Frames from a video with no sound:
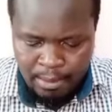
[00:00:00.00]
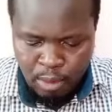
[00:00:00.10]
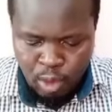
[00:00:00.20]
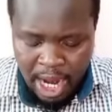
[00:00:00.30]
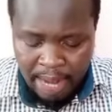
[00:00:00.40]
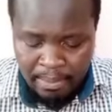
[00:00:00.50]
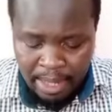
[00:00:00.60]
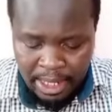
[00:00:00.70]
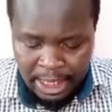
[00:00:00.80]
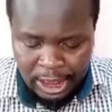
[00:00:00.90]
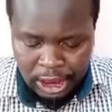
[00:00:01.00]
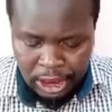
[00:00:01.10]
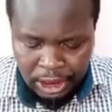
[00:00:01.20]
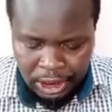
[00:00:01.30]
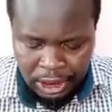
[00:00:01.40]
Mugambi,
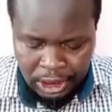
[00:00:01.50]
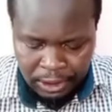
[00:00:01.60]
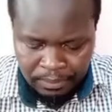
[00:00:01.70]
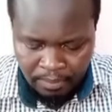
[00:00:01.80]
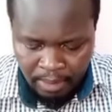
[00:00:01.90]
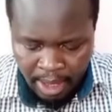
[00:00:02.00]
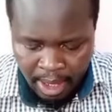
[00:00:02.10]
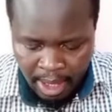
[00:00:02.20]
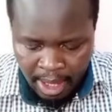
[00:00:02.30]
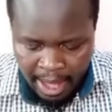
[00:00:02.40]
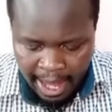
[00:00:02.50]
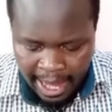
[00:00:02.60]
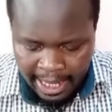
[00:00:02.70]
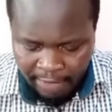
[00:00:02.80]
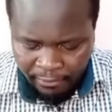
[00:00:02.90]
judge. I
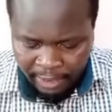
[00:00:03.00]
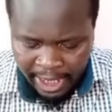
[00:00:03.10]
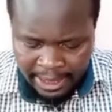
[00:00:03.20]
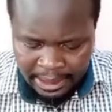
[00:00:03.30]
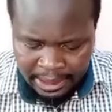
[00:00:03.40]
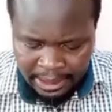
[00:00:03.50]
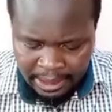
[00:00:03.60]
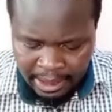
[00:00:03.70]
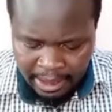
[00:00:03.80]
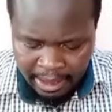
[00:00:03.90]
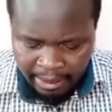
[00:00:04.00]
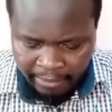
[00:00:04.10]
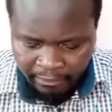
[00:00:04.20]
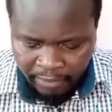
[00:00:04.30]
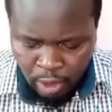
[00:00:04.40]
have read
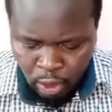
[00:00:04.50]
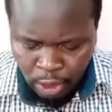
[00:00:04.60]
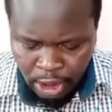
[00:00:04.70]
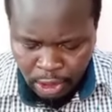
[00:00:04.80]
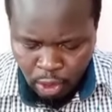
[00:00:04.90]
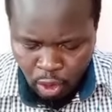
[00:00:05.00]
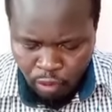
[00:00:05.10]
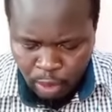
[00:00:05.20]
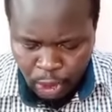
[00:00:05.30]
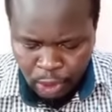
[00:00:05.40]
the notice of motion